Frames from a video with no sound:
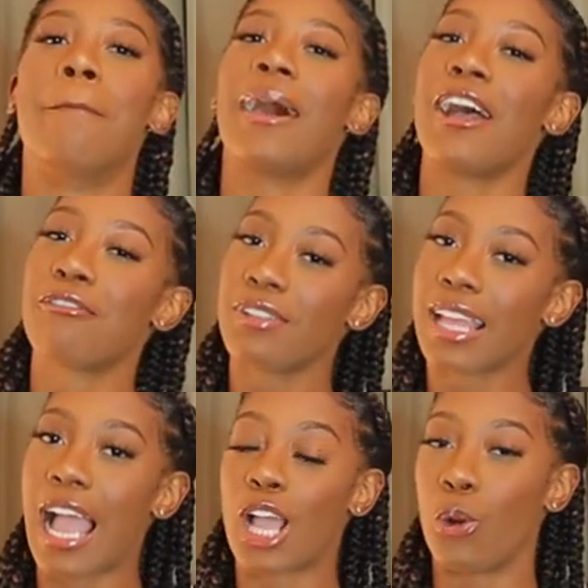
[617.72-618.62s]
But I feel
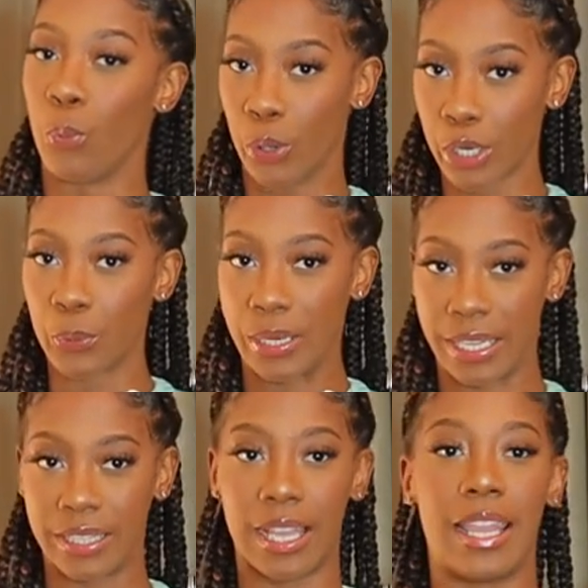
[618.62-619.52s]
like I could work with
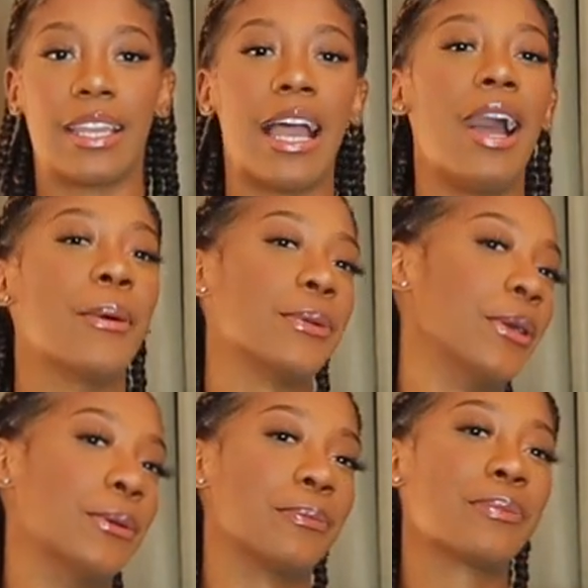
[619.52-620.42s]
it. Like, I don't
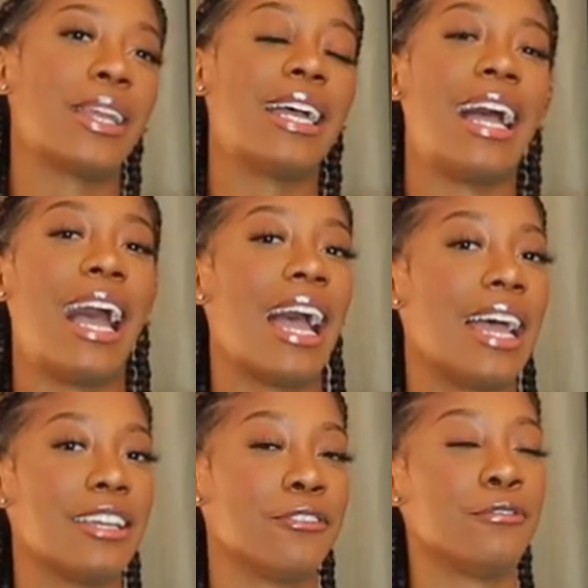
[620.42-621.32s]
know.
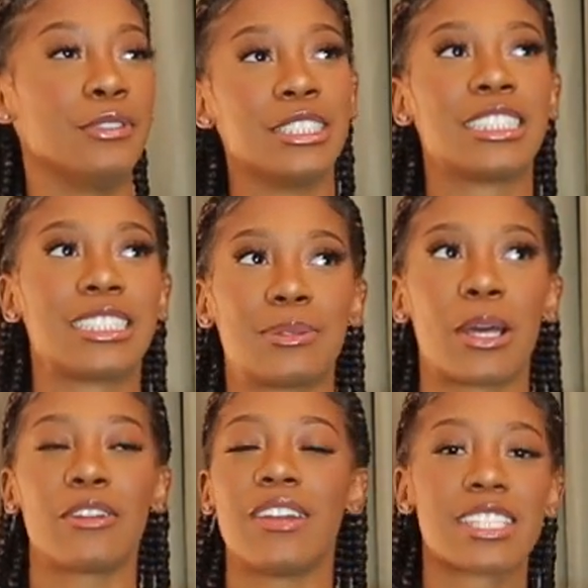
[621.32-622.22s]

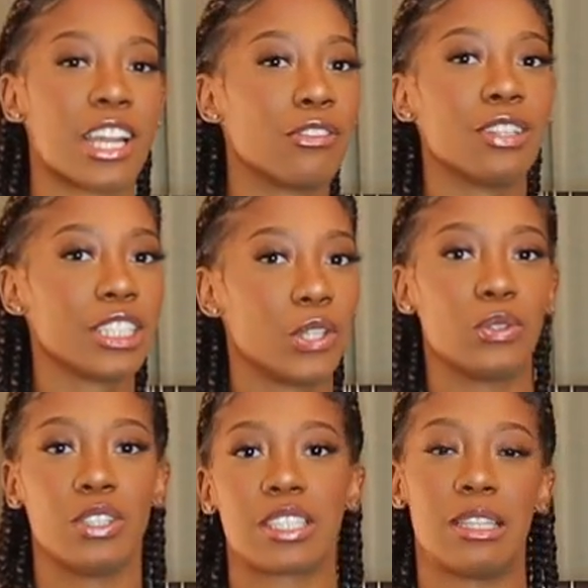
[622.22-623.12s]
Sweater vests really
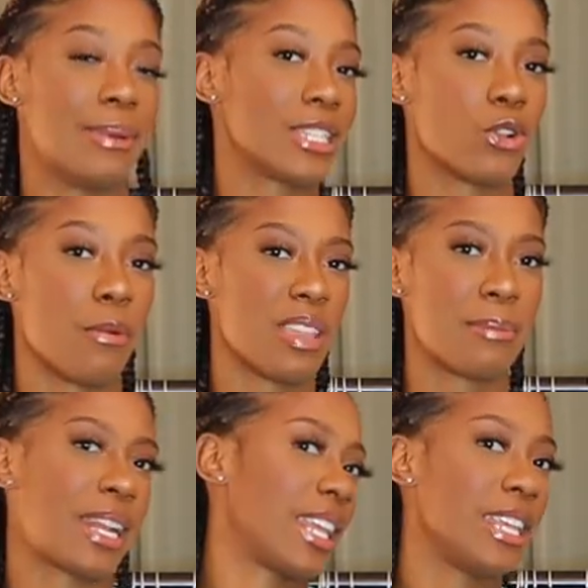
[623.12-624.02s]
don't look the best on me,
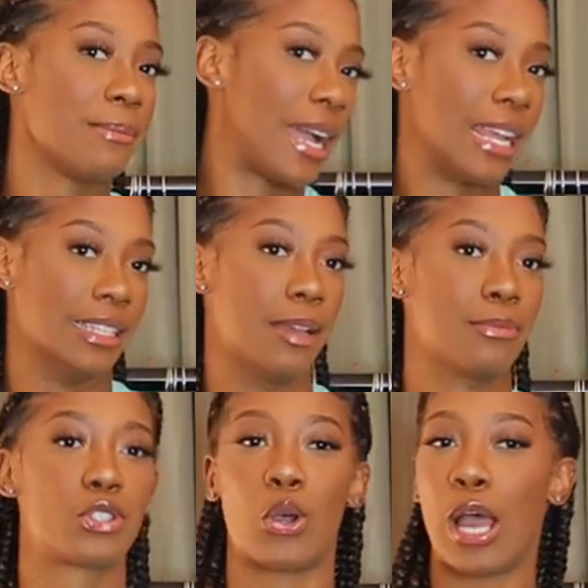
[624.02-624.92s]
but I keep buying them.
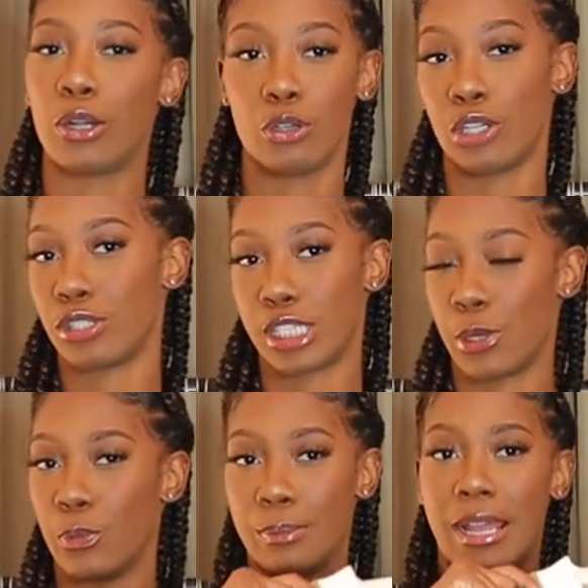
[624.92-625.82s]
So I don't
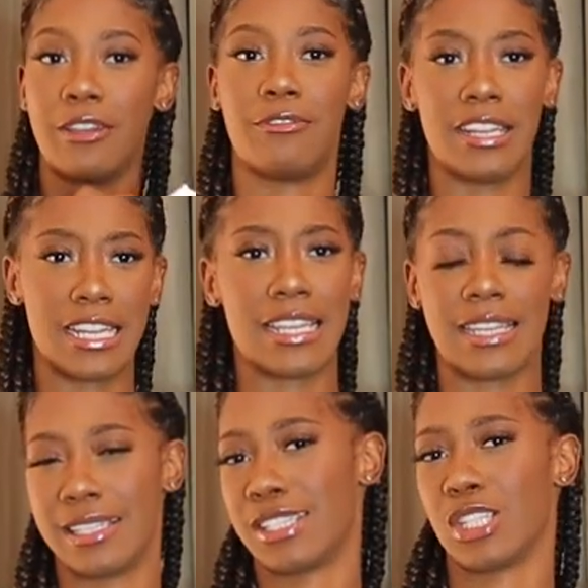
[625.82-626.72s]
understand what my affinity
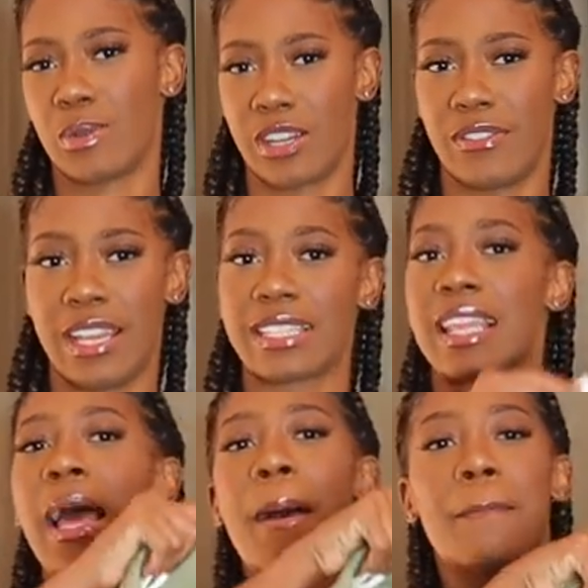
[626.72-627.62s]
is to sweater vests,
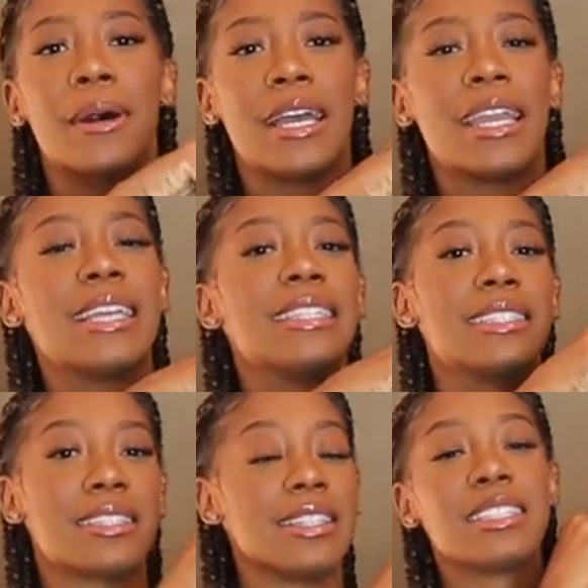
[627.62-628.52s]
but
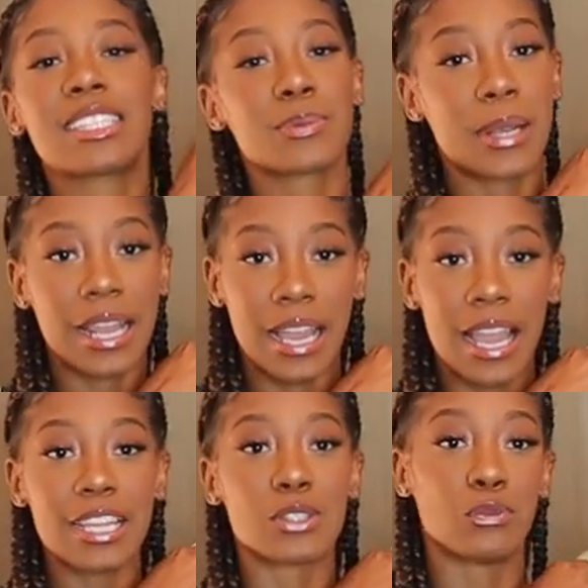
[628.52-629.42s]
this is what I
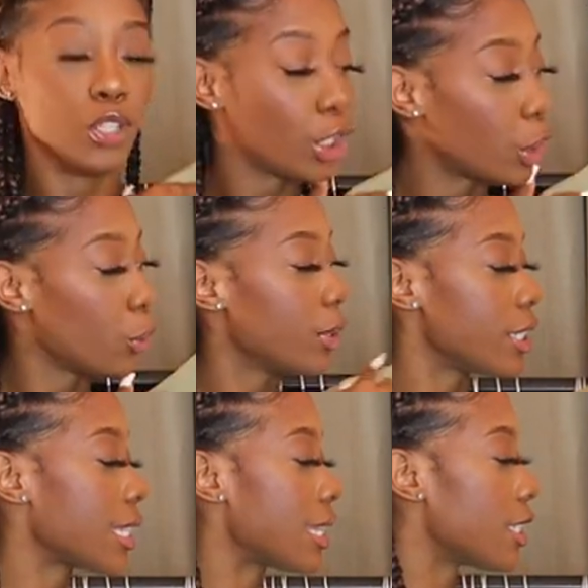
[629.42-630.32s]
got. It's really cute. It
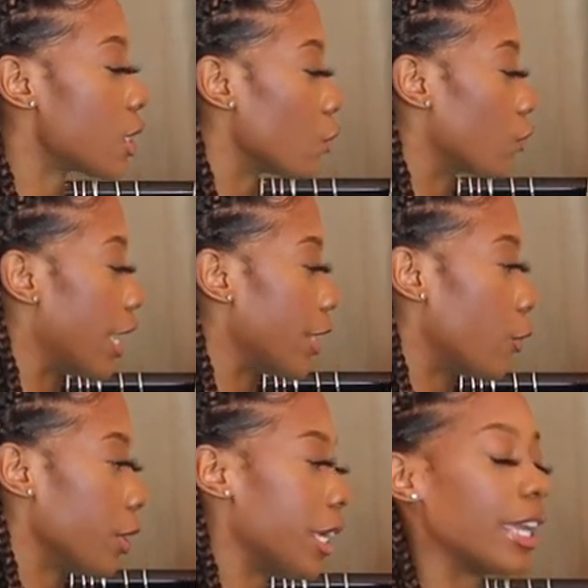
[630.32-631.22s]
just has this writing
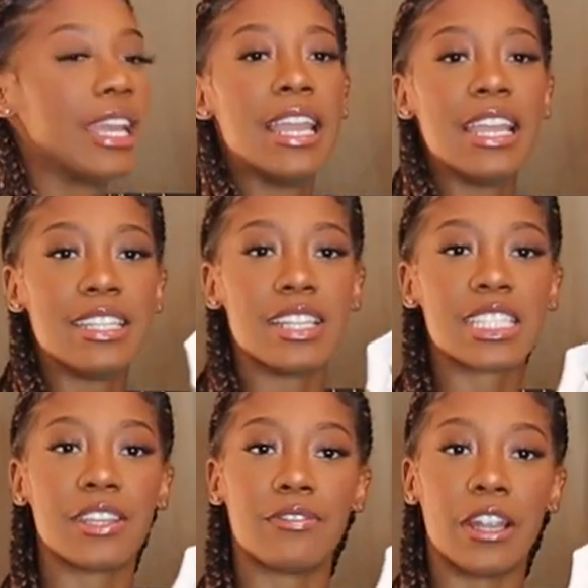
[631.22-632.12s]
on it. It does
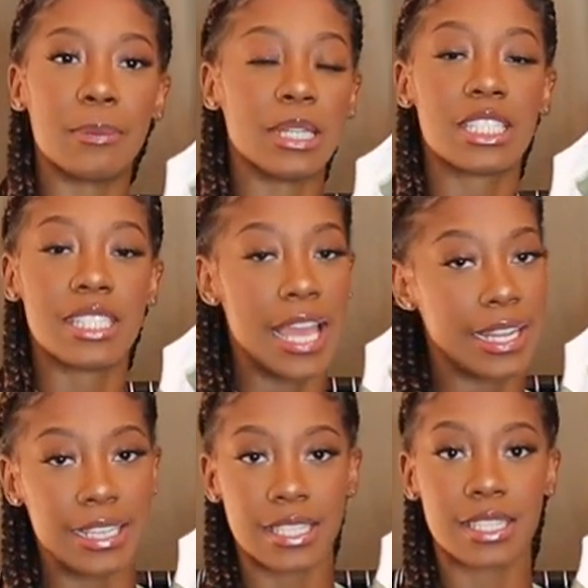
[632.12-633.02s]
give very much
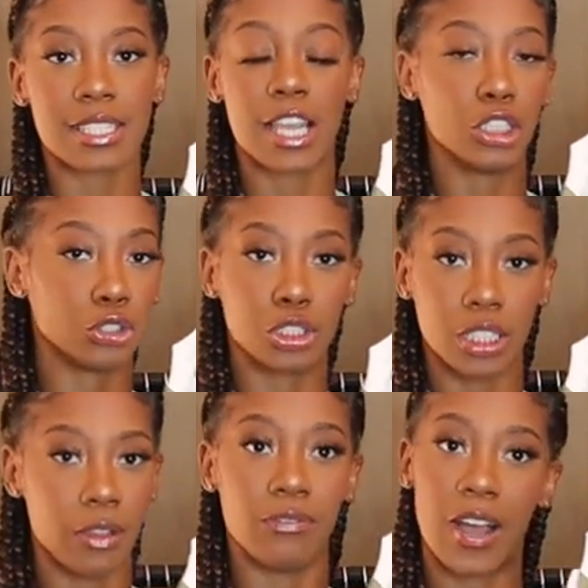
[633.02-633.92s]
tennis, country
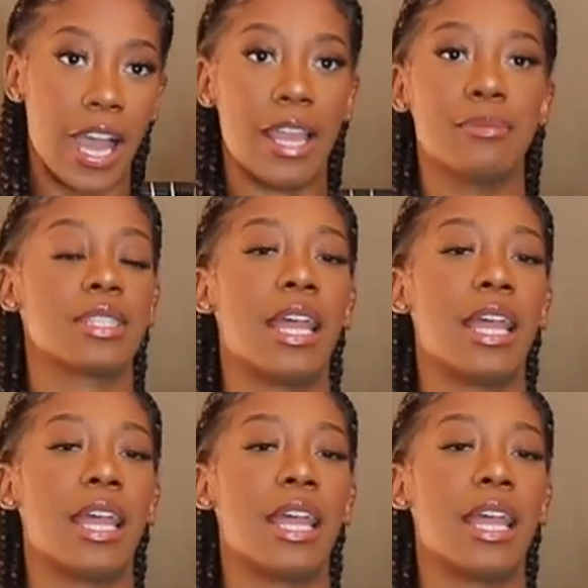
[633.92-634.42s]
club vibes.